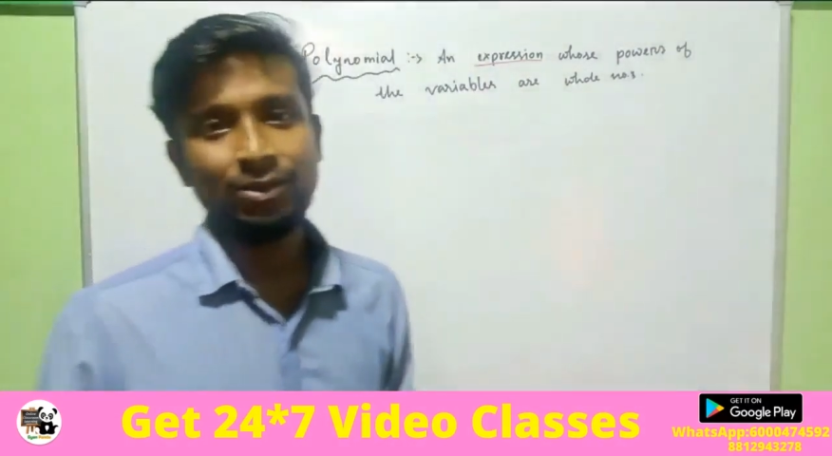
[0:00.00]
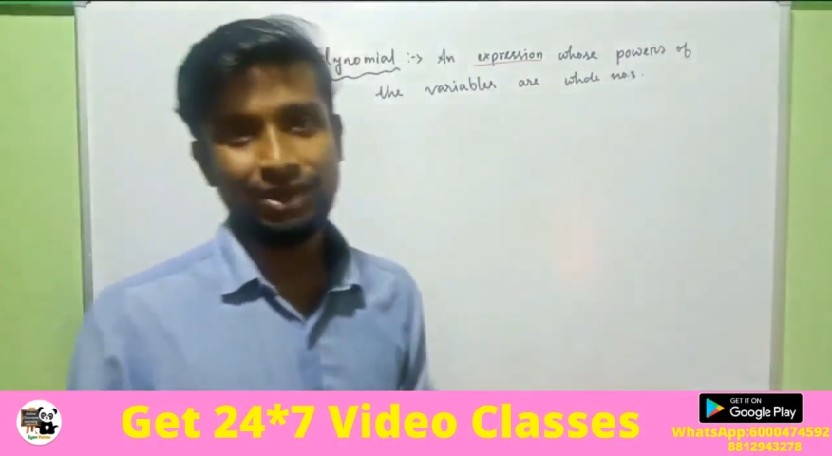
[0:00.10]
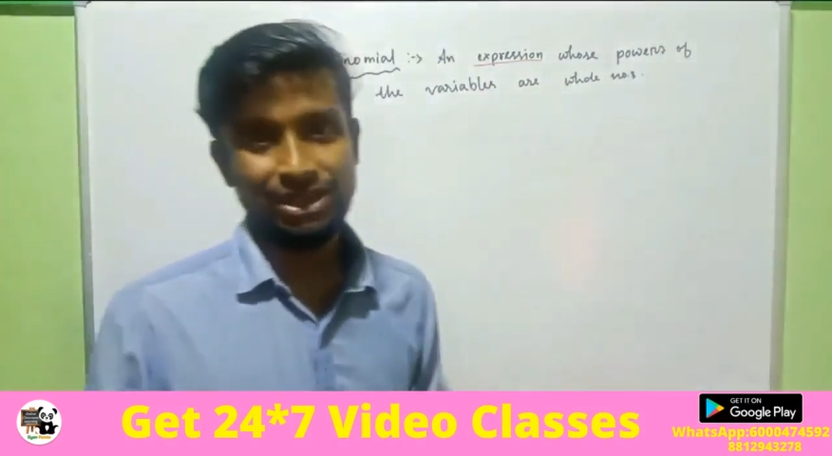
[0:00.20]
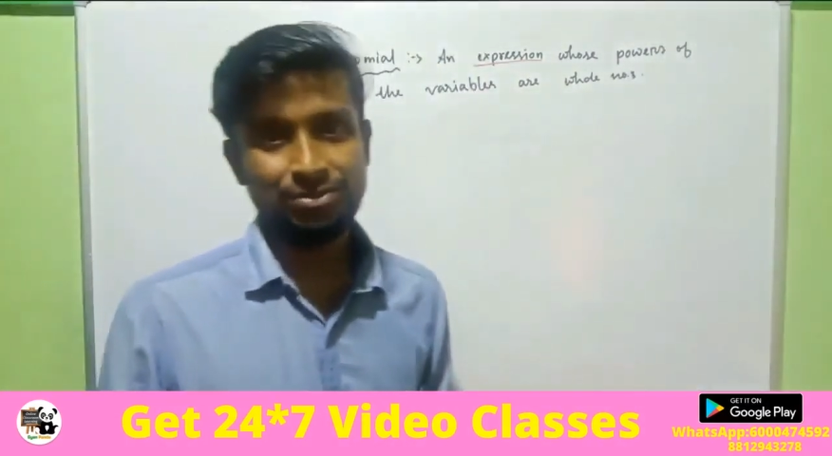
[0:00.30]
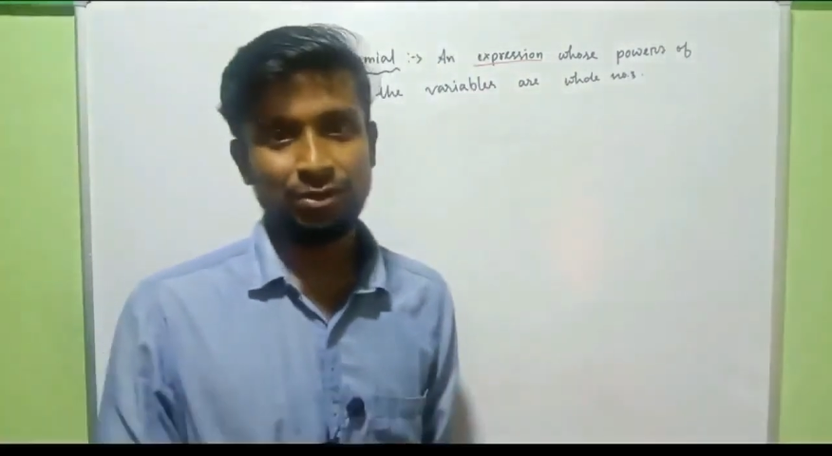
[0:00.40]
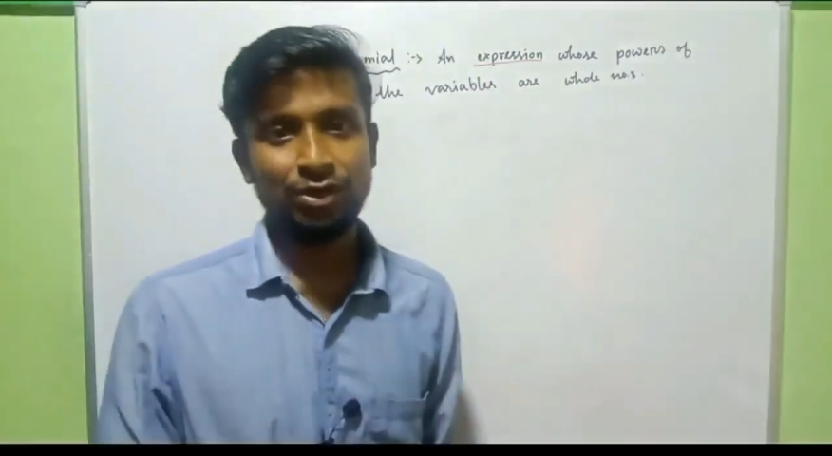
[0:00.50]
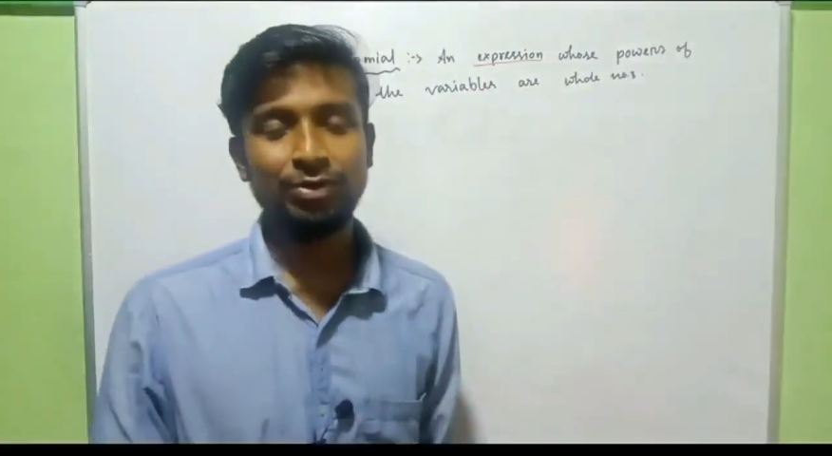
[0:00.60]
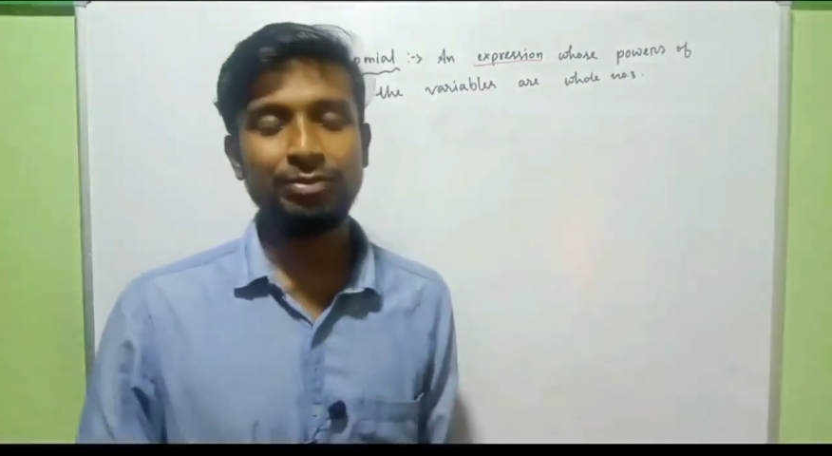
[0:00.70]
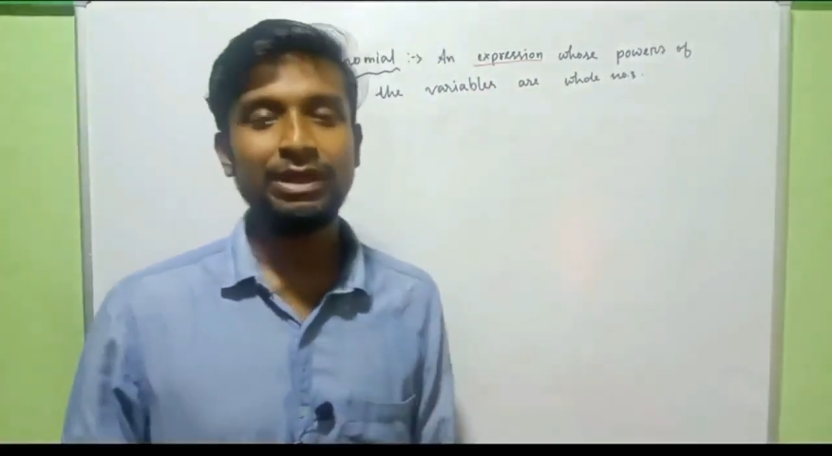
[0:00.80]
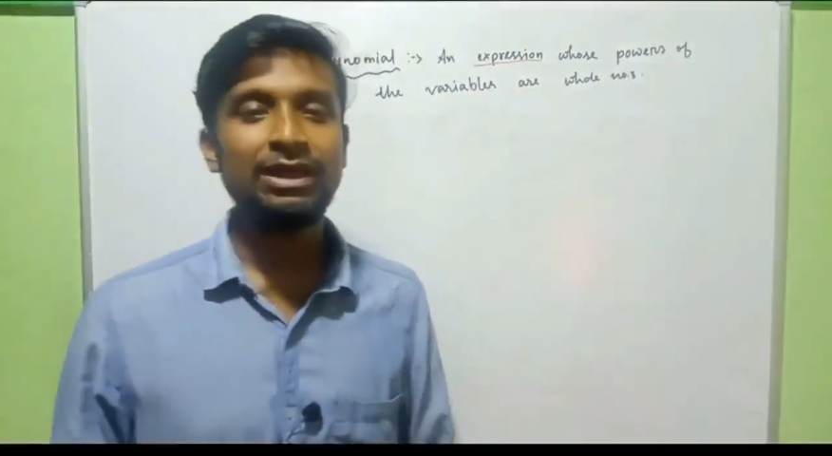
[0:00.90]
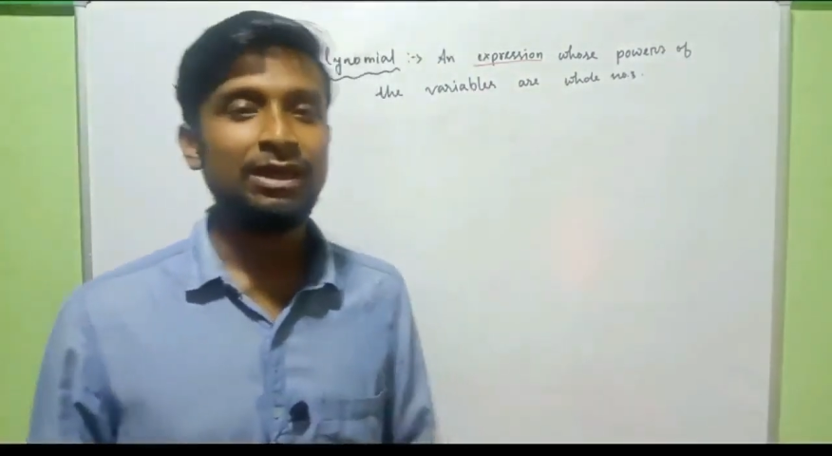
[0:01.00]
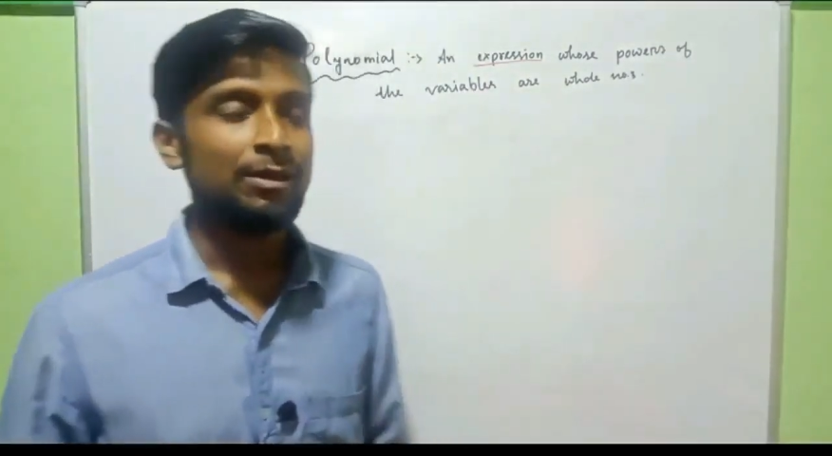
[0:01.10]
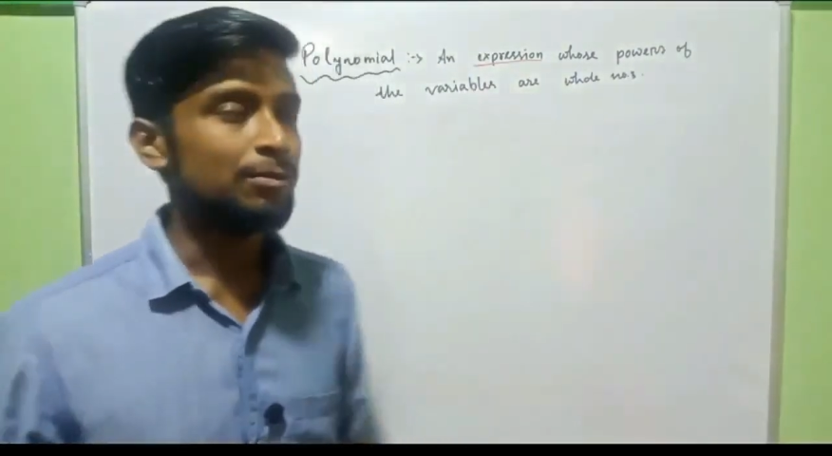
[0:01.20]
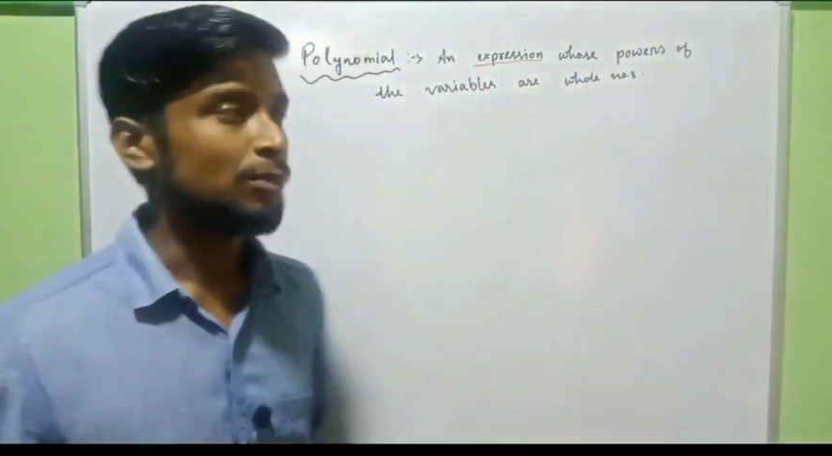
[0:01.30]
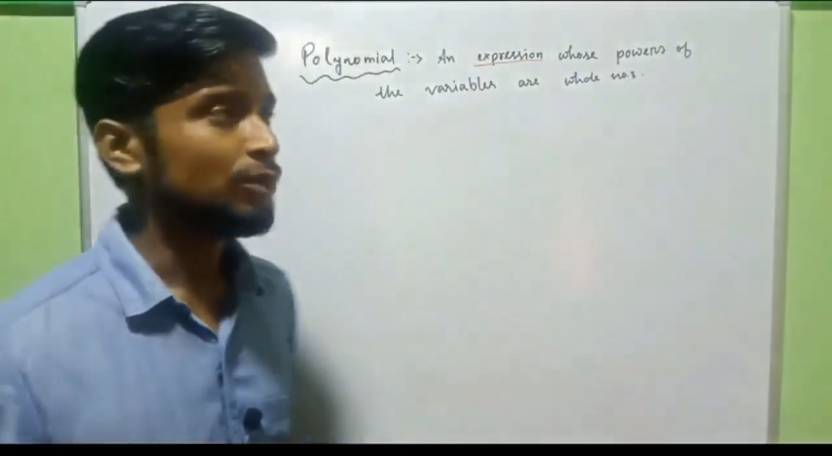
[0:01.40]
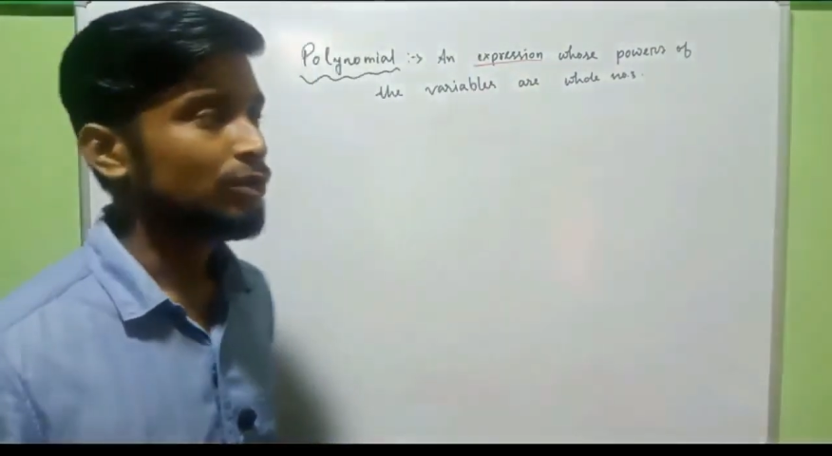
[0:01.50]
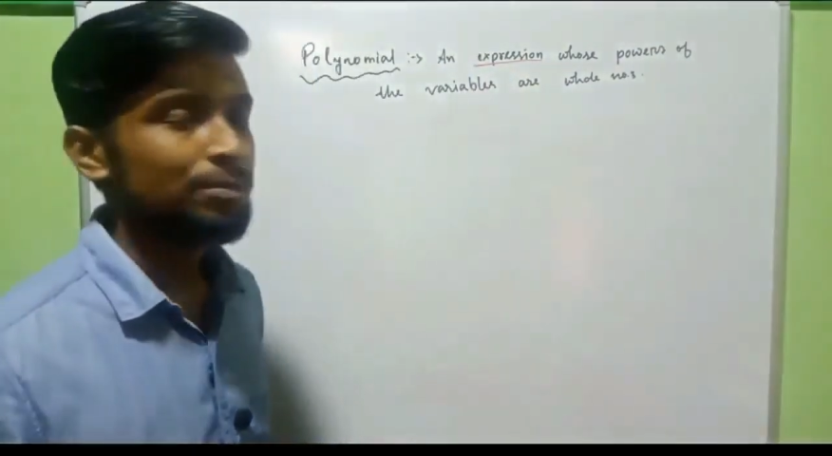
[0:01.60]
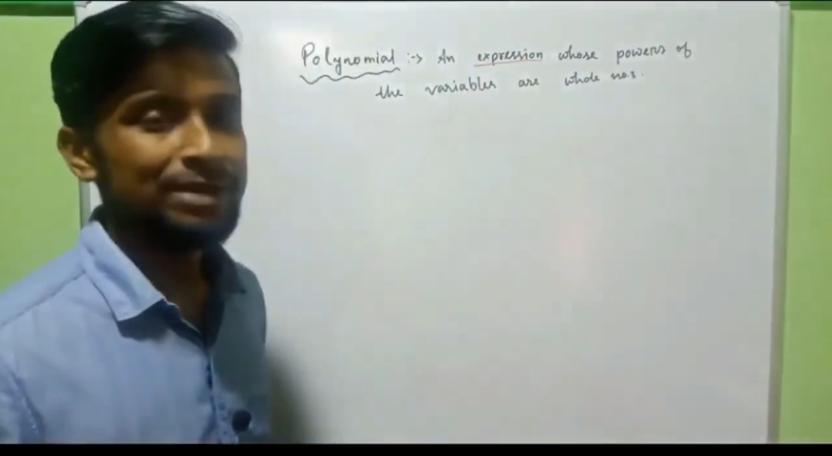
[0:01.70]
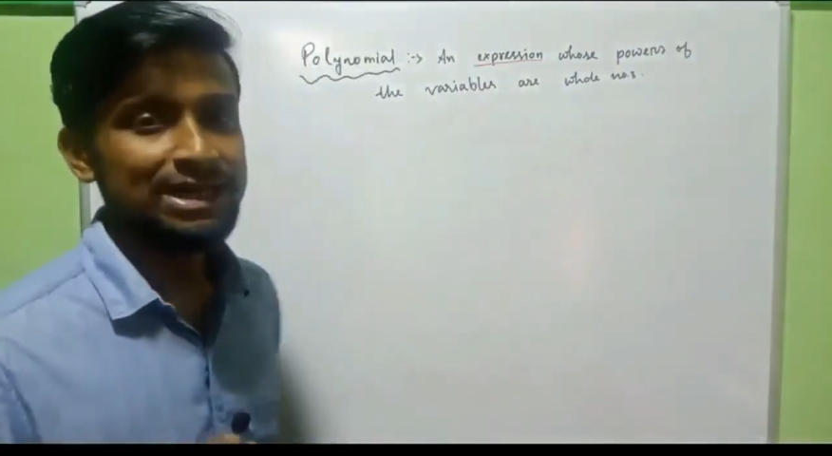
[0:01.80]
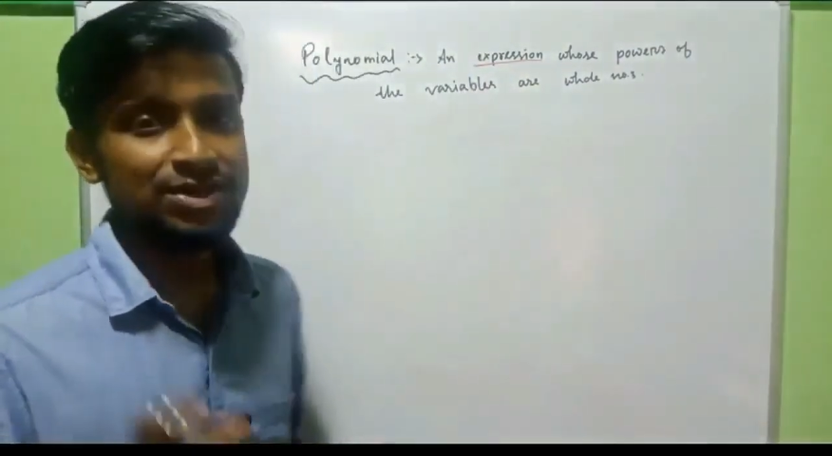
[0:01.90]
What is monomial? Mono
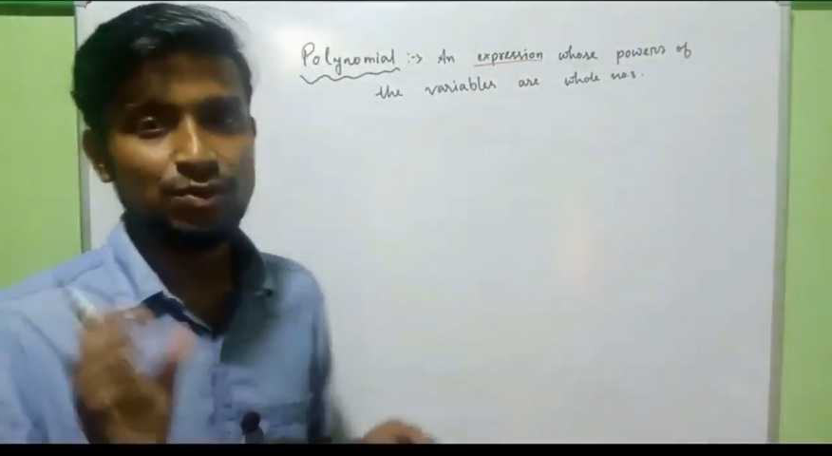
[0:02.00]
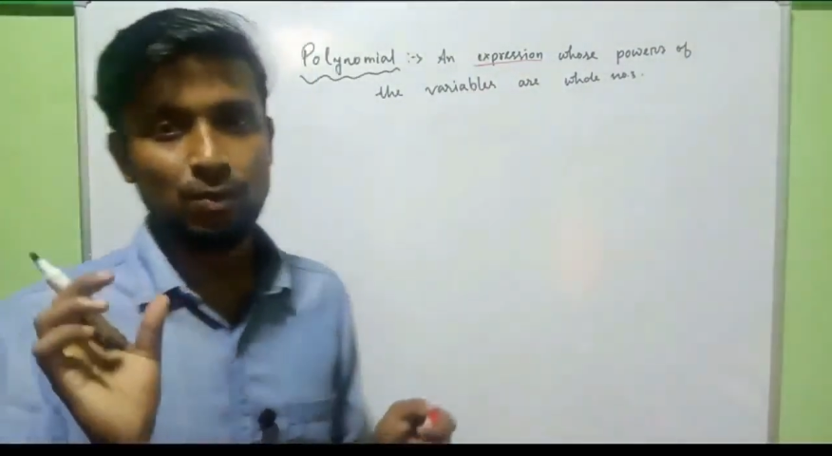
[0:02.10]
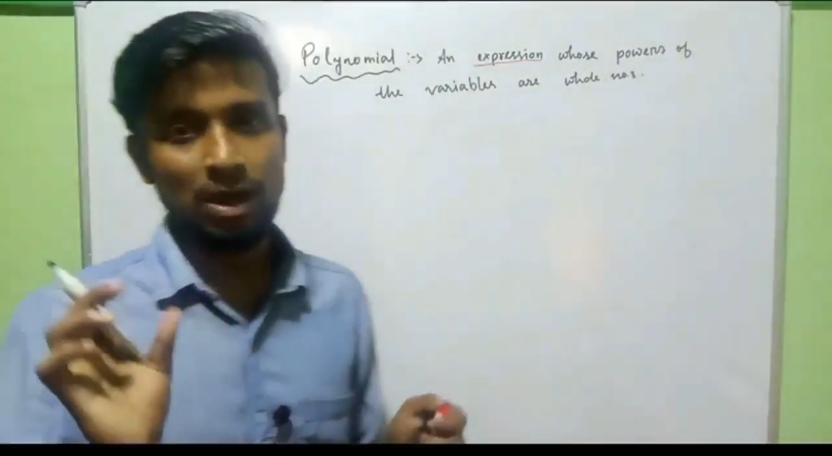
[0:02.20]
means